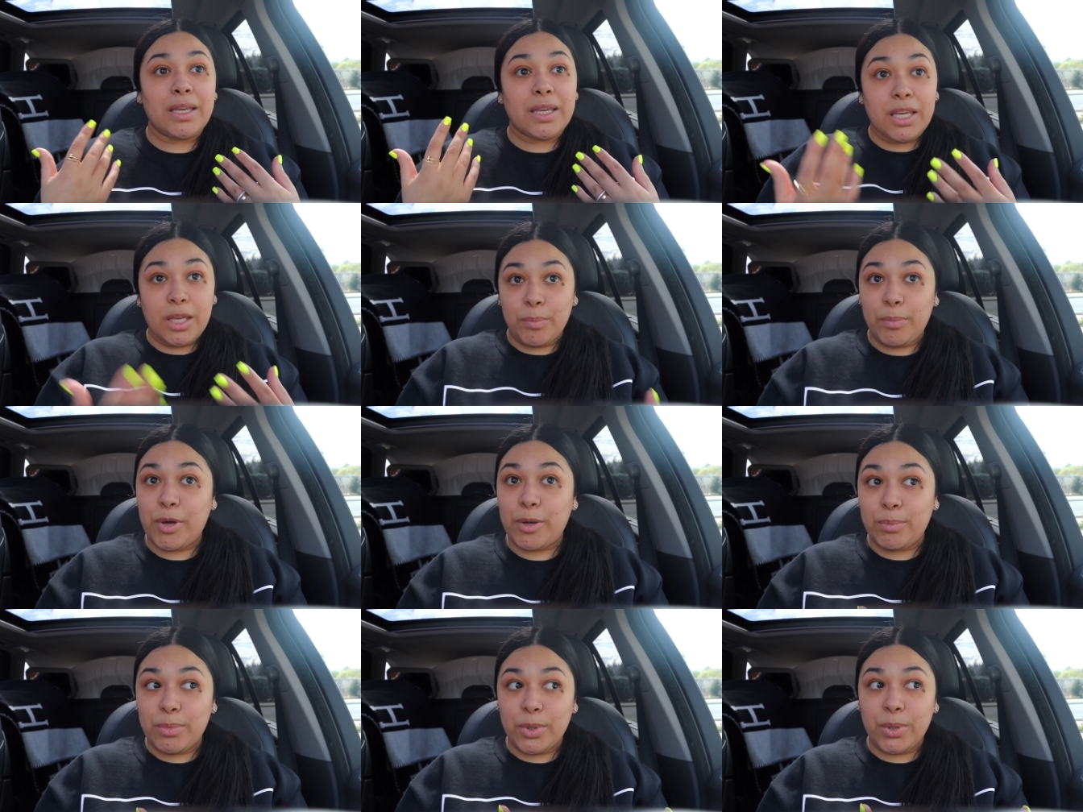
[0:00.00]

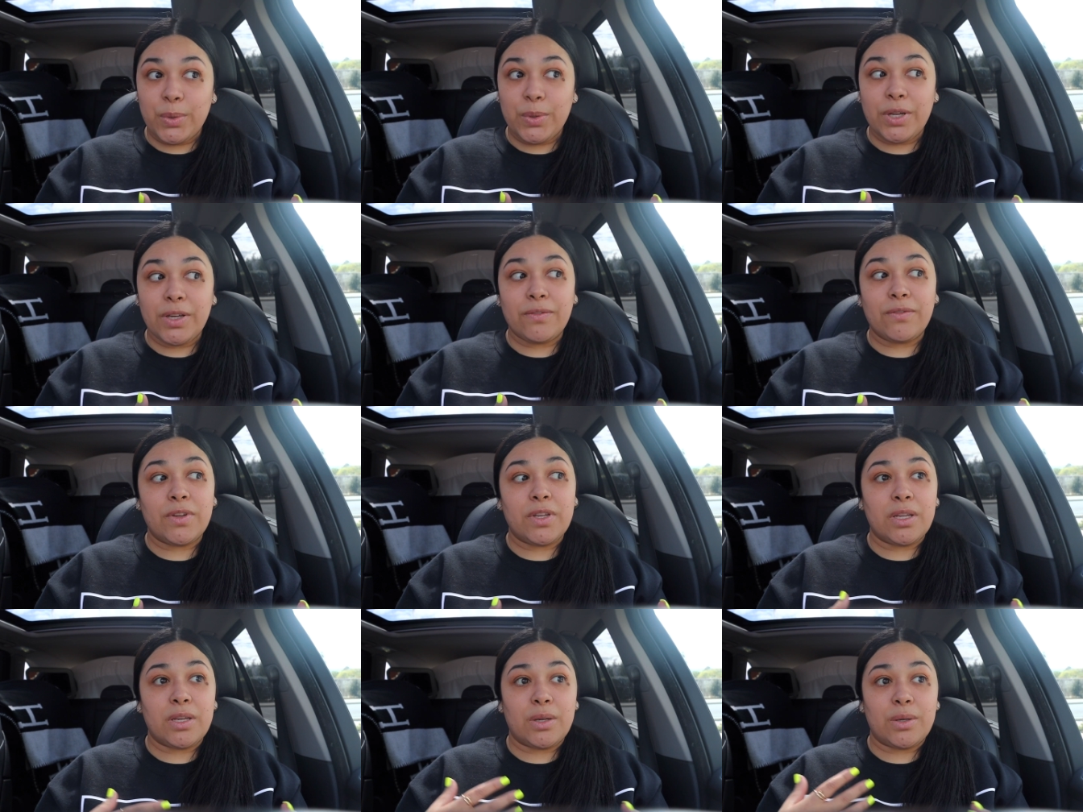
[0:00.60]
keep
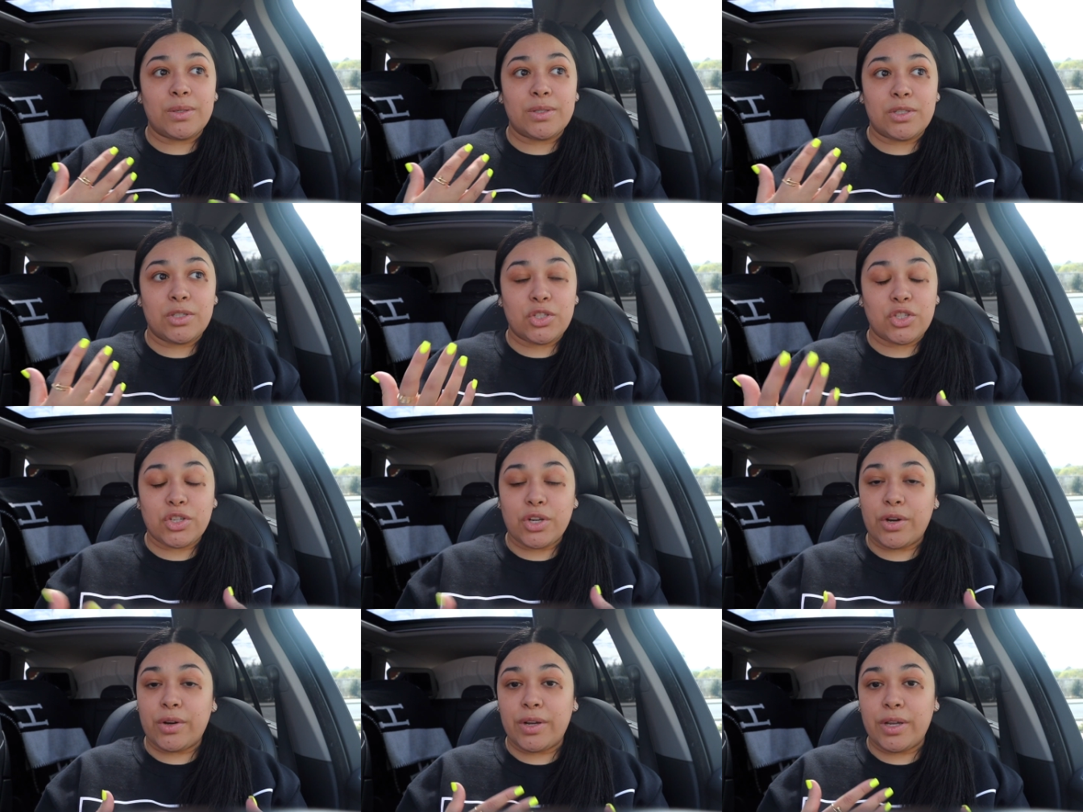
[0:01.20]
uploading videos and
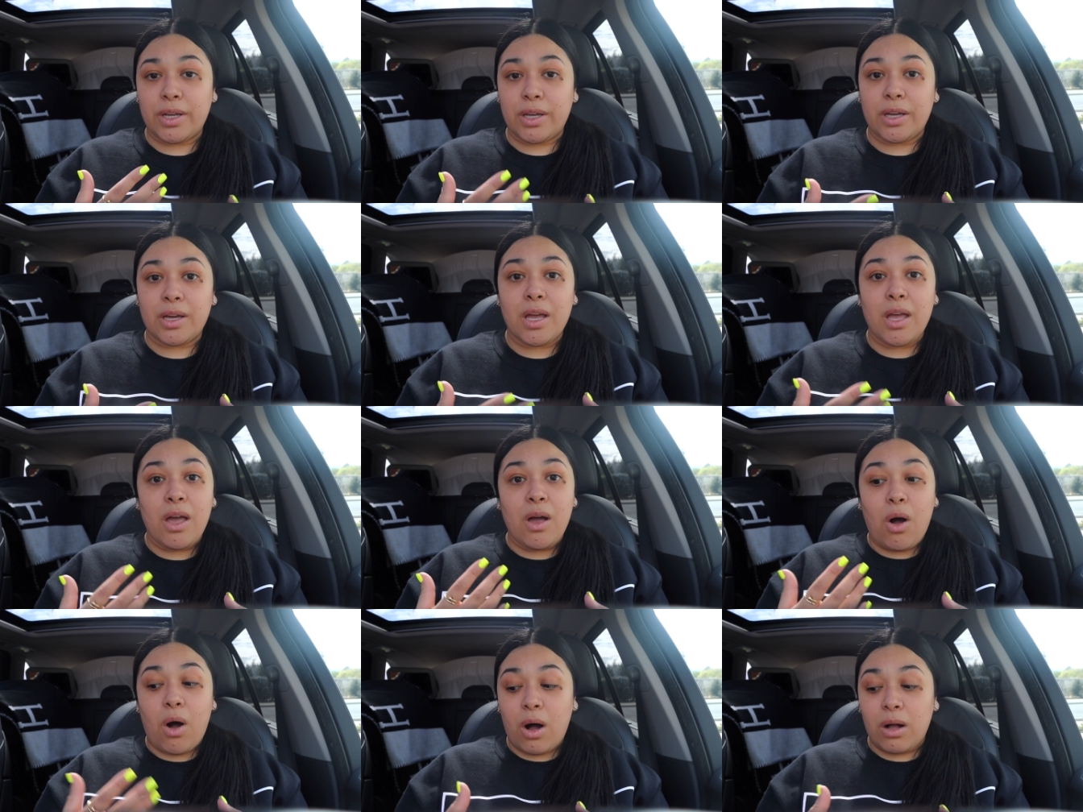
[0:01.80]
sharing
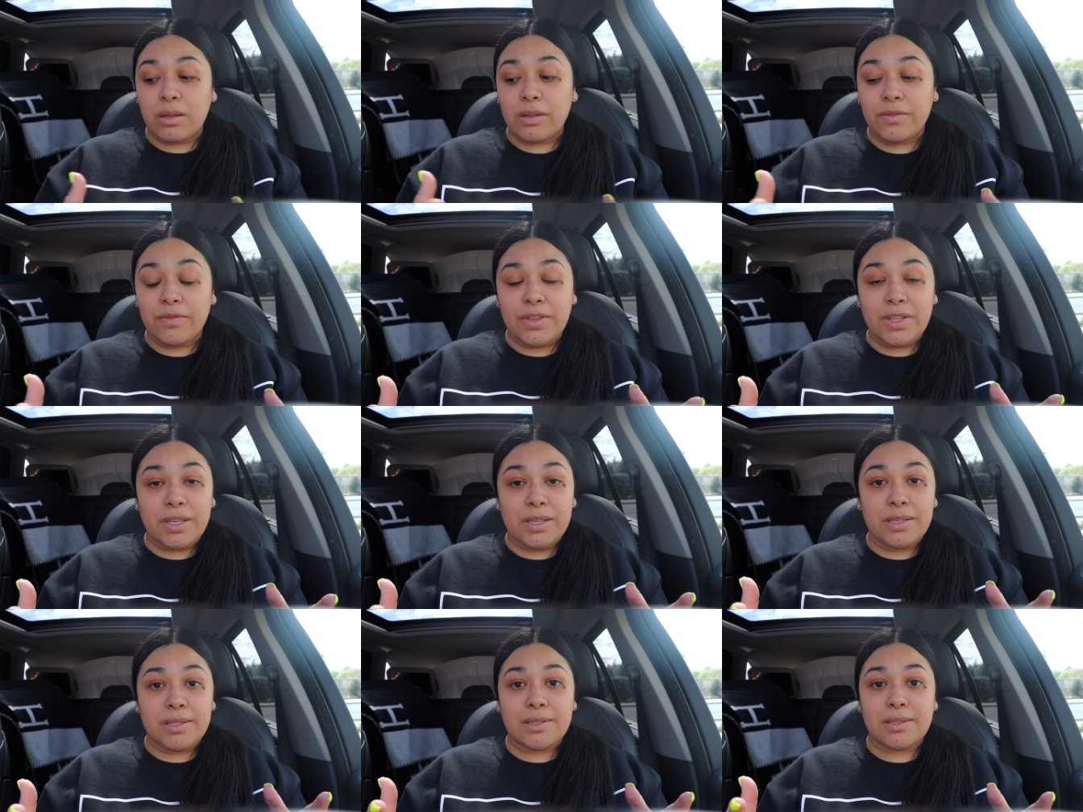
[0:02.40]
all of
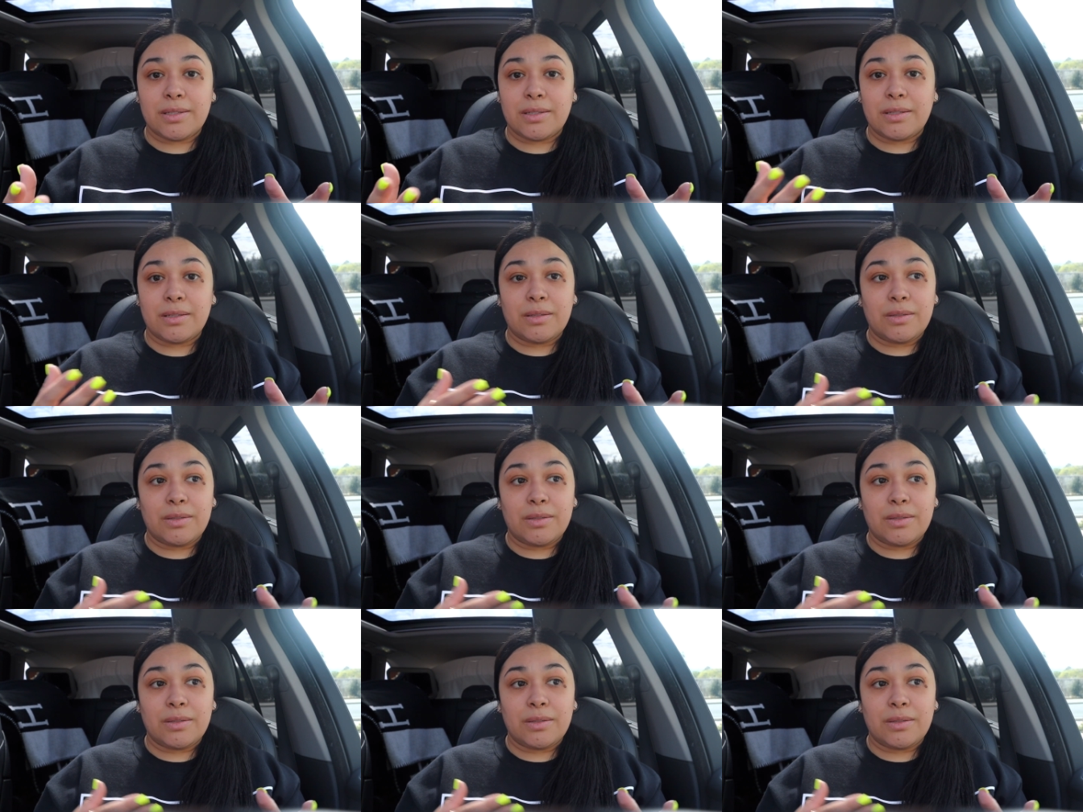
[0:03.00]
these